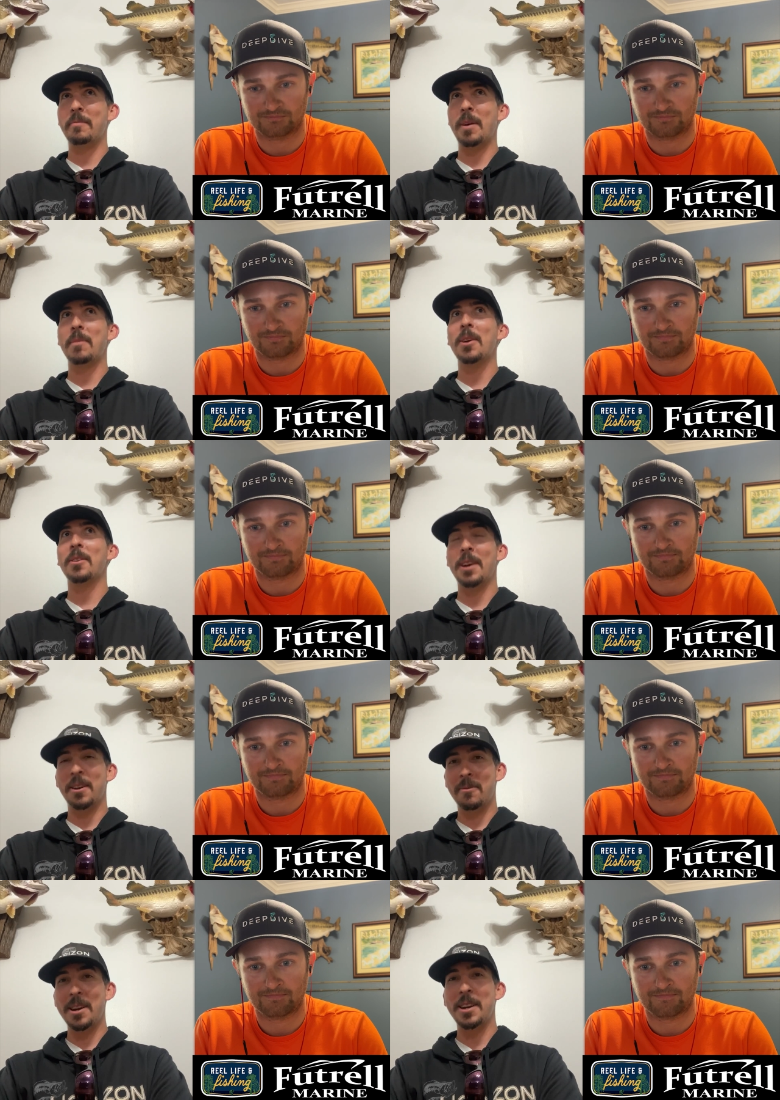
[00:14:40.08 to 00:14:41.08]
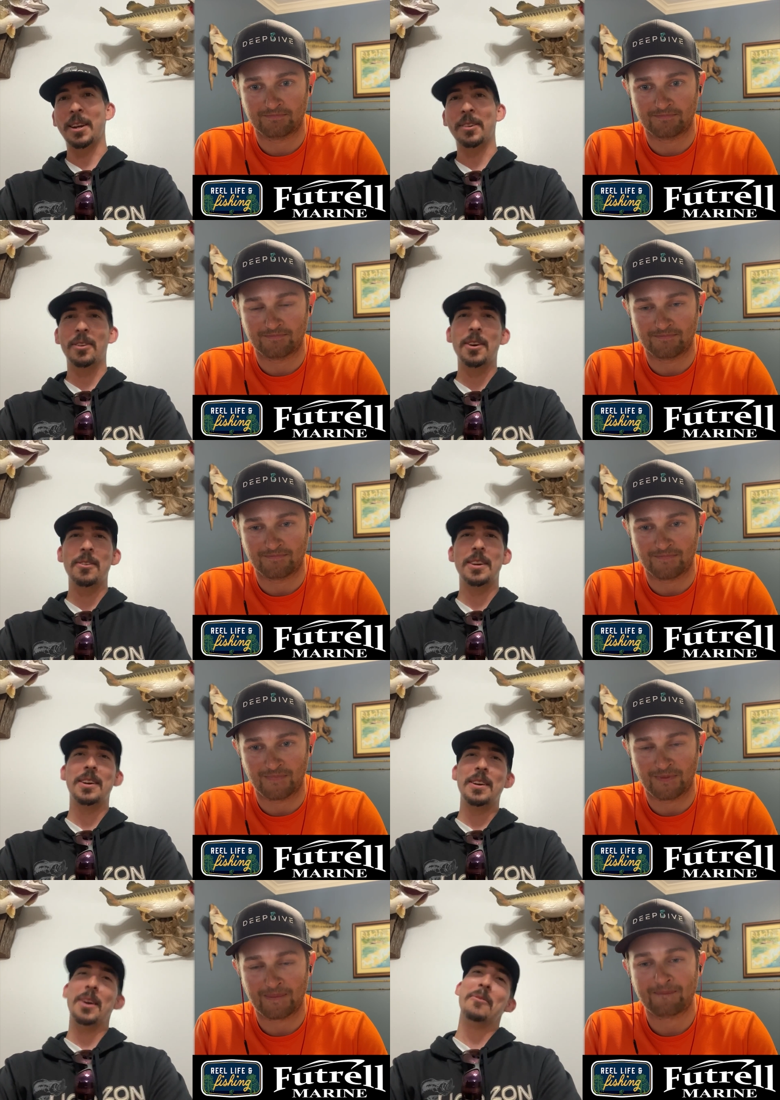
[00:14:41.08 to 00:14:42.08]
Speaker 1: my brother had a wedding, so
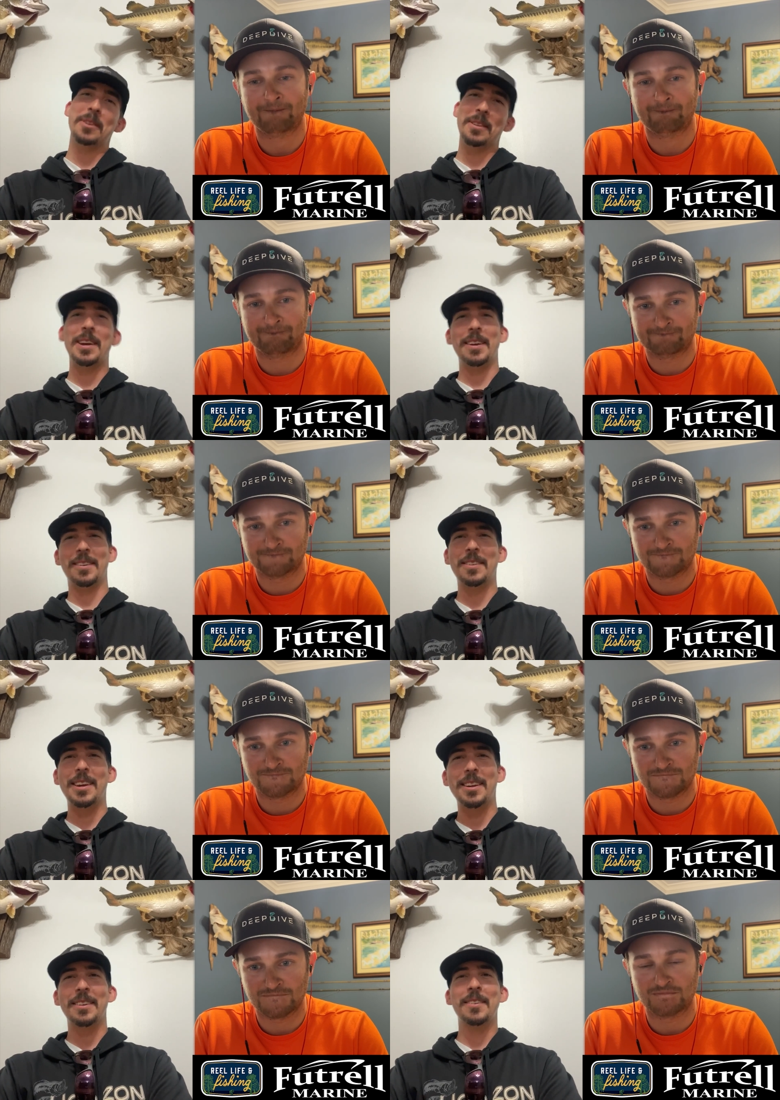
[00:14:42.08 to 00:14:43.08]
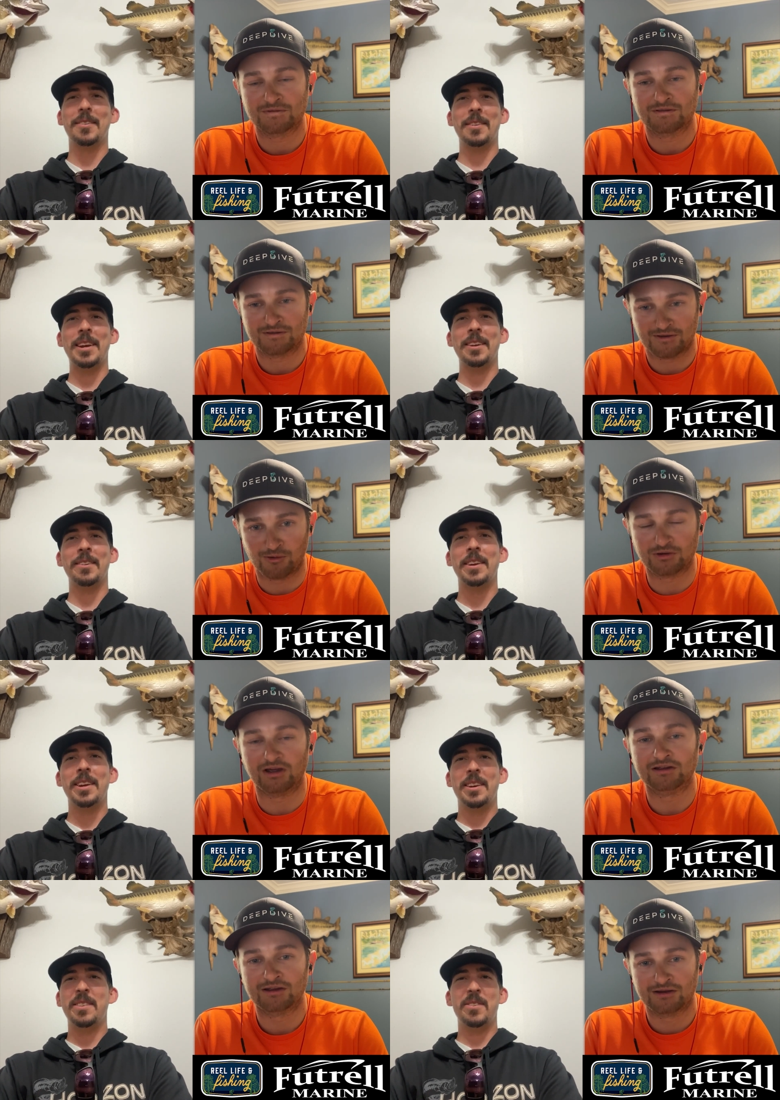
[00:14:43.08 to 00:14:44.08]
I went to that instead. And
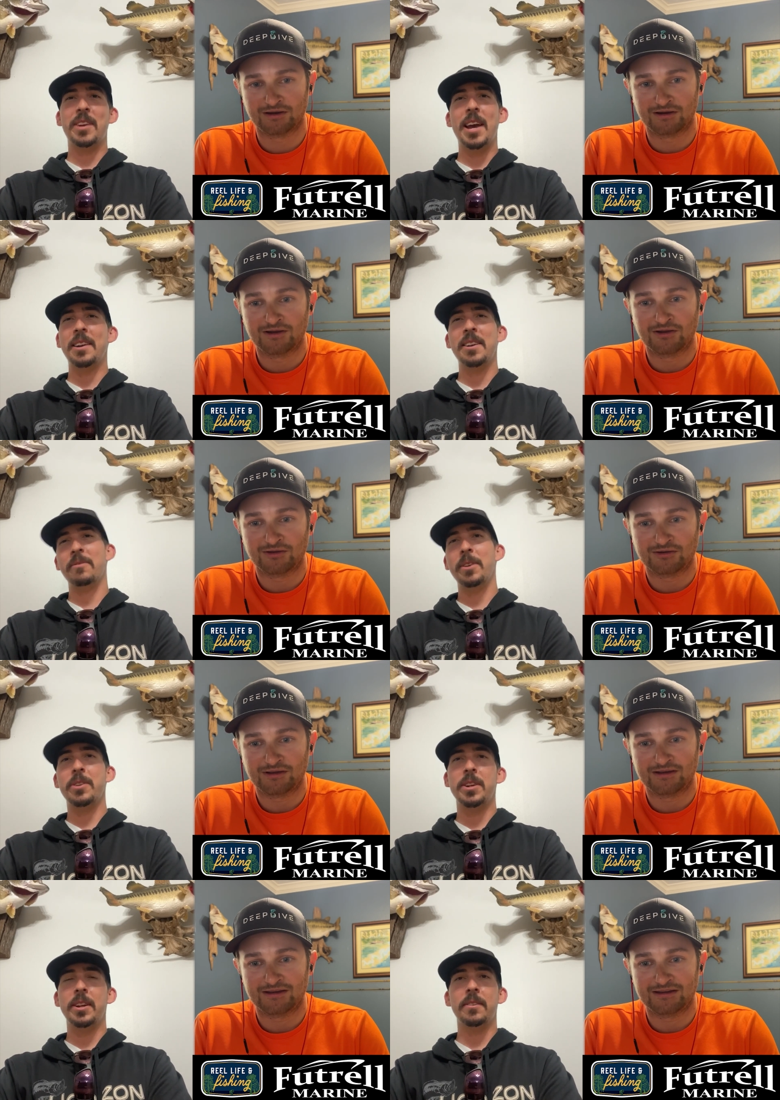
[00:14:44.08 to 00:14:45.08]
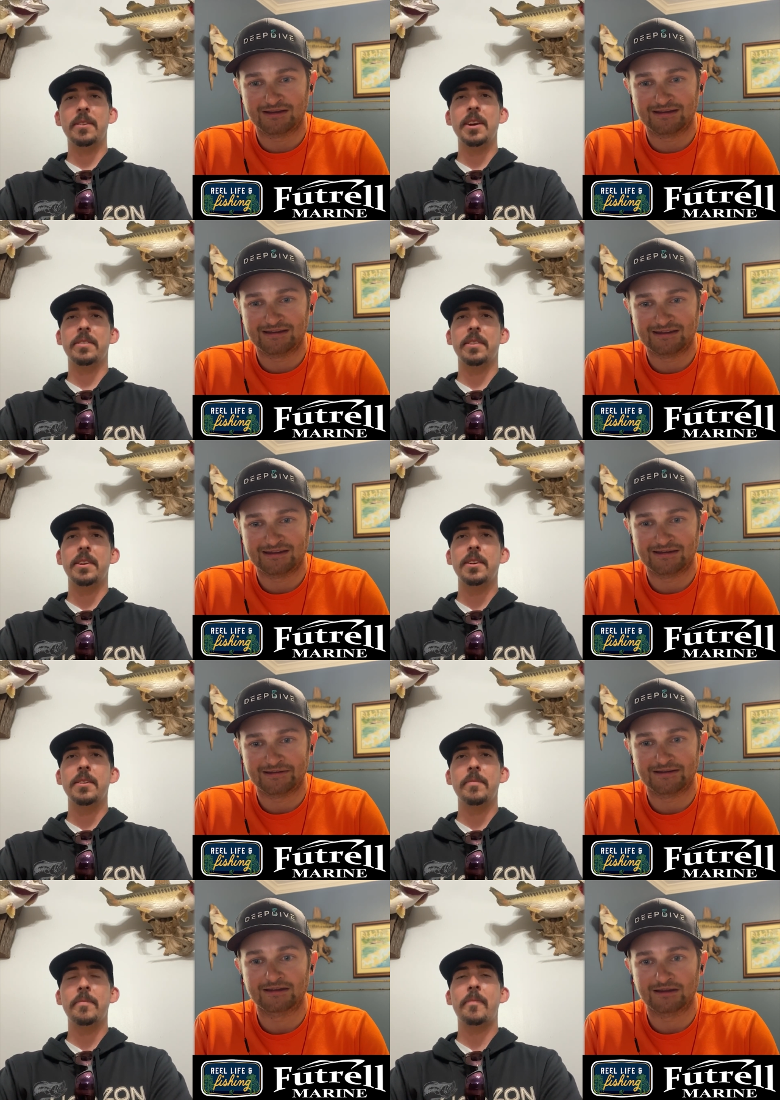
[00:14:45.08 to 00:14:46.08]
okay. Just kind of didn't fish any
Speaker 2: of the rest of the
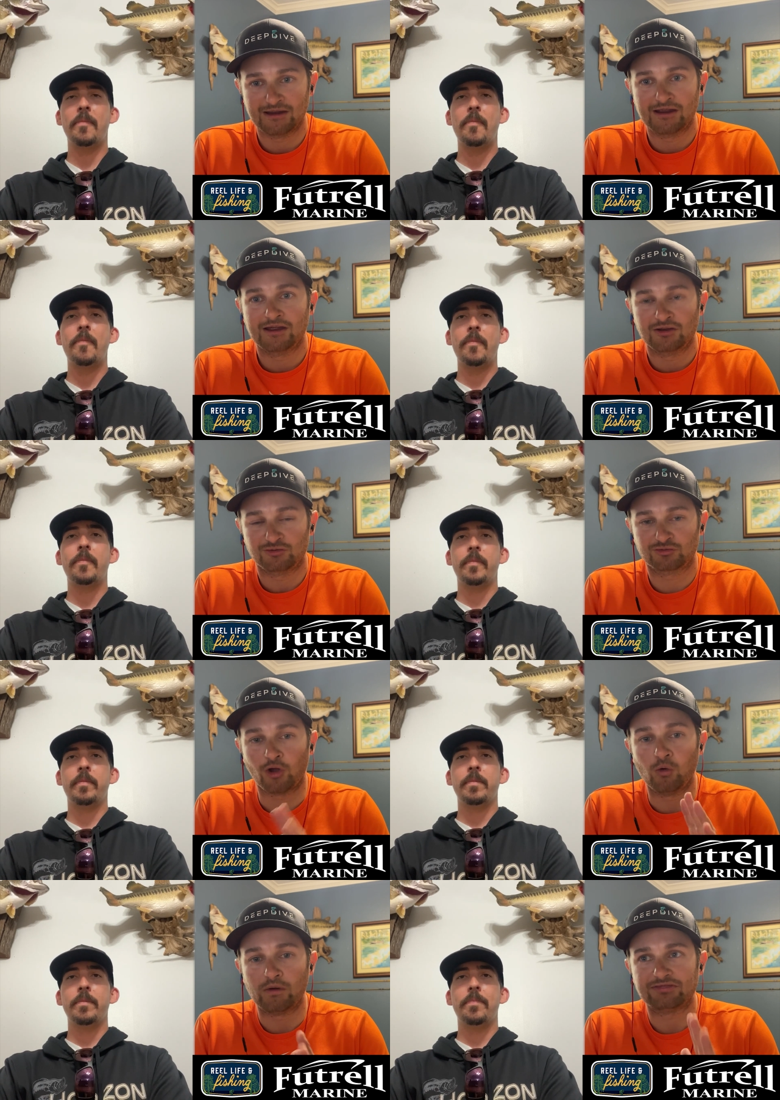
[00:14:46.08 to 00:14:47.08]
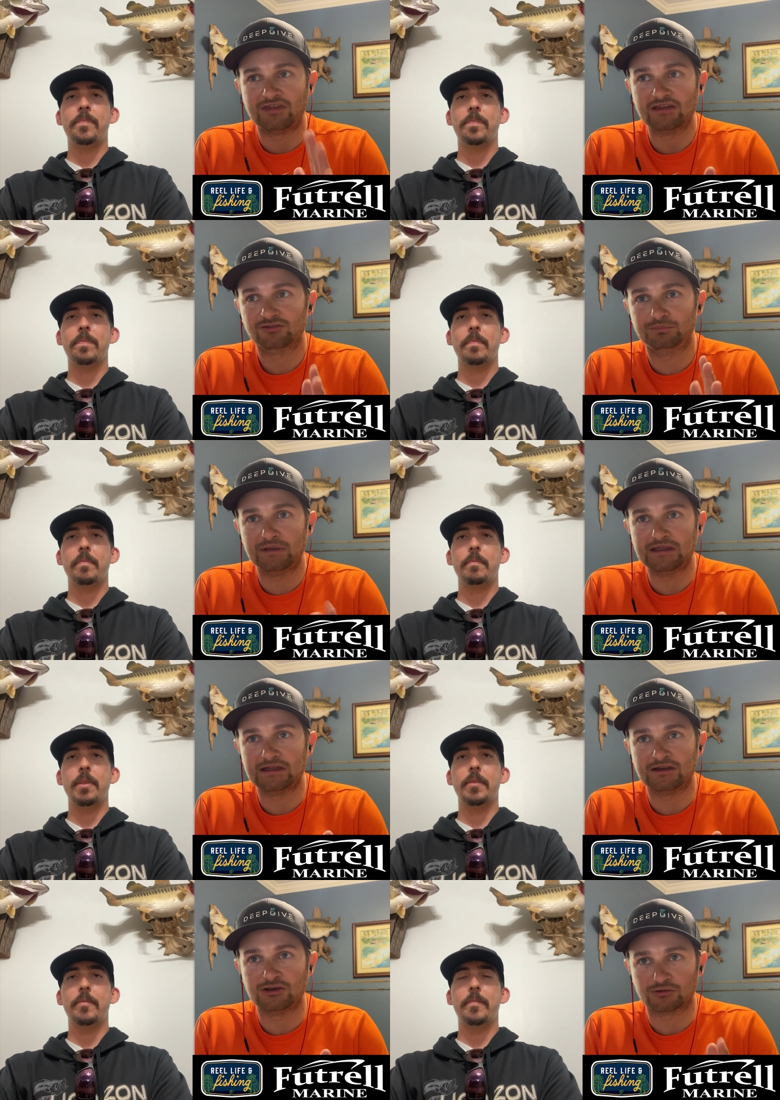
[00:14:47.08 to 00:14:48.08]
year. So with this
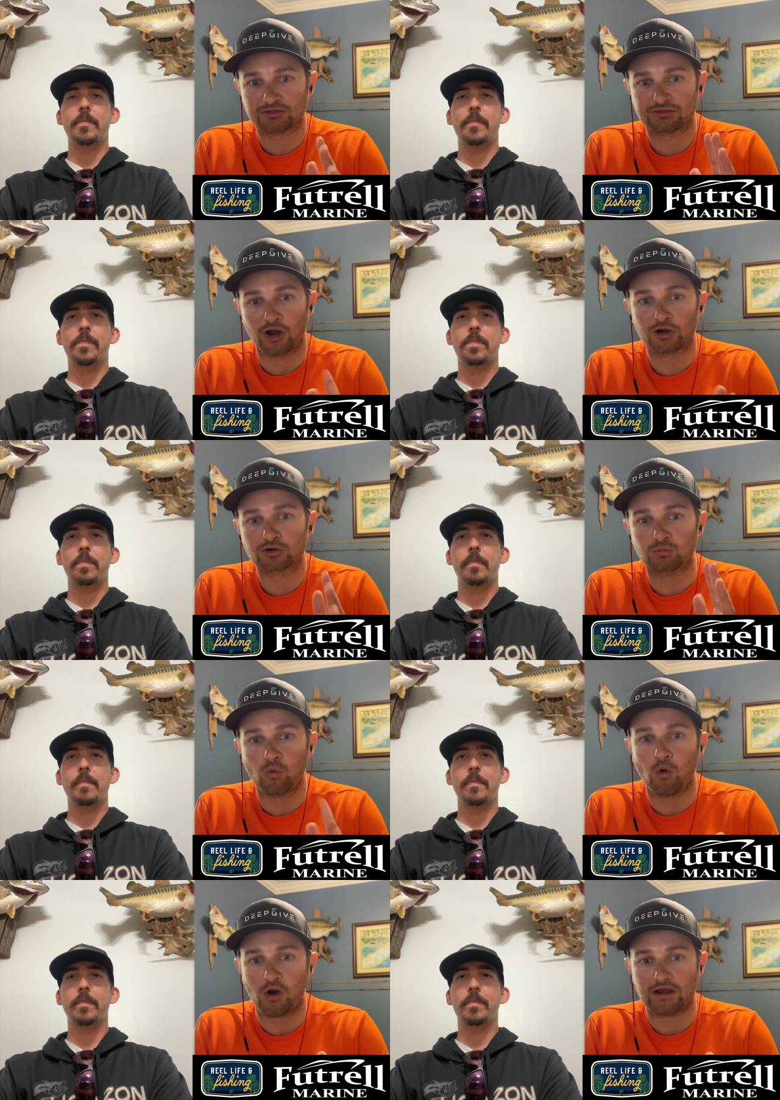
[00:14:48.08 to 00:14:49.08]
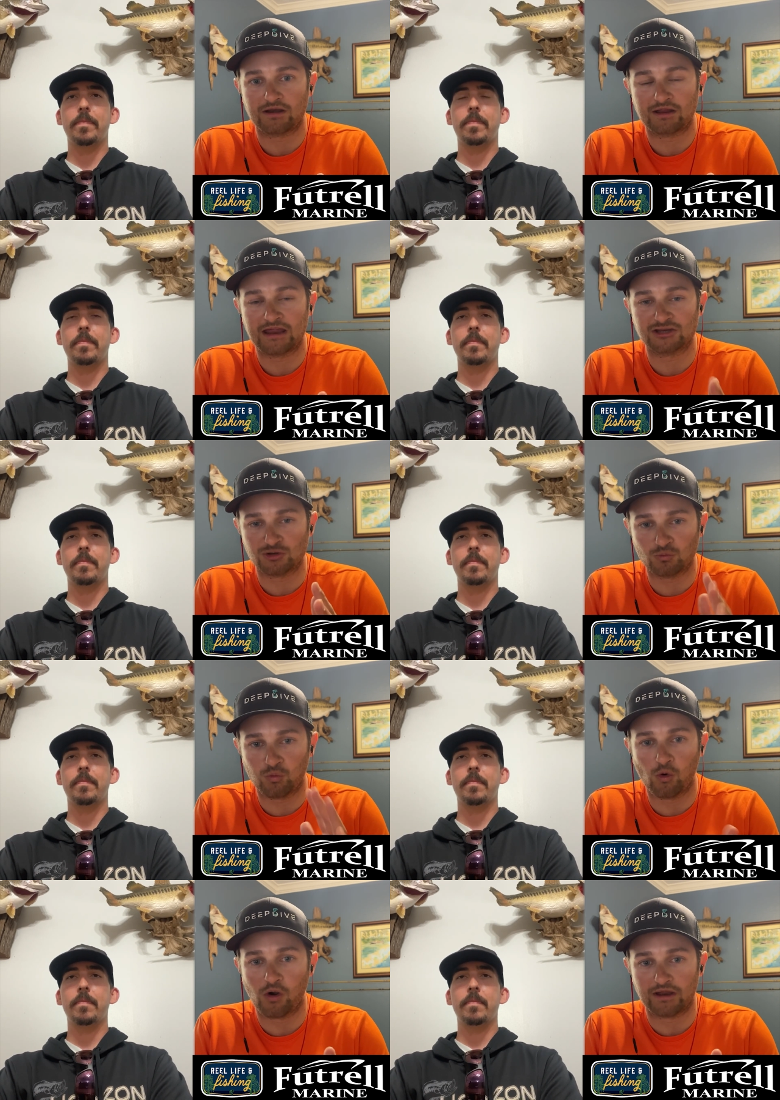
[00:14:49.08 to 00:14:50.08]
being your third one and you
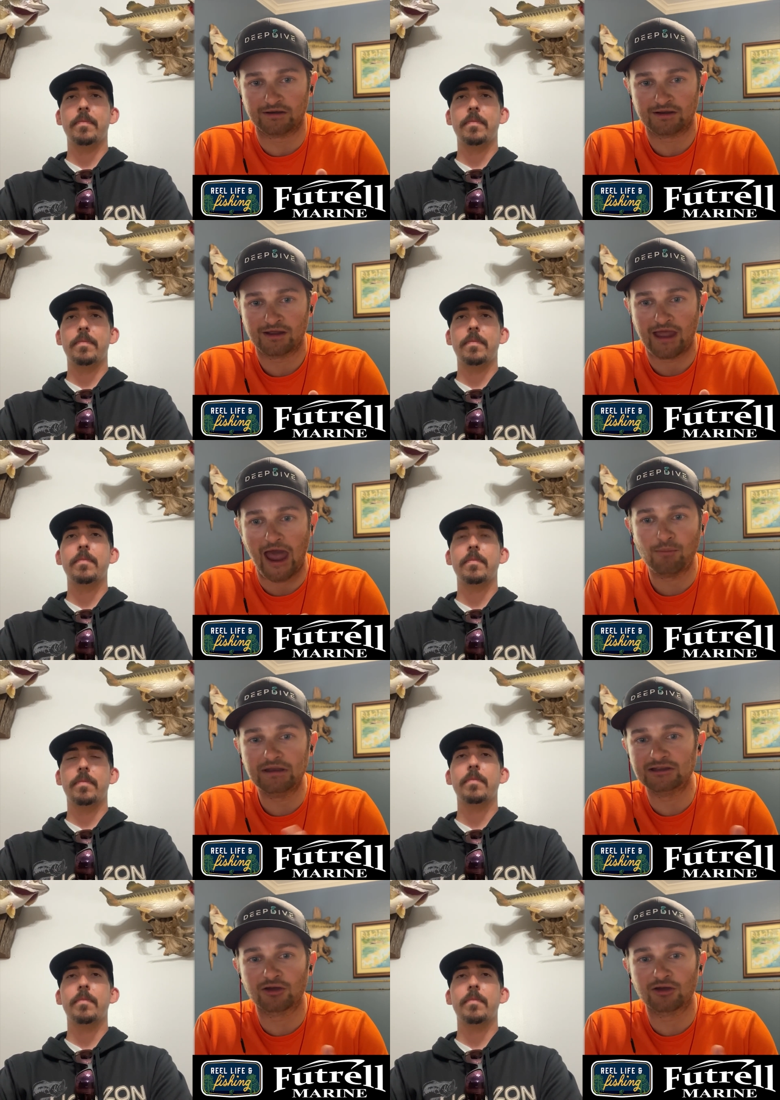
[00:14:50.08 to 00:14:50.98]
won, how many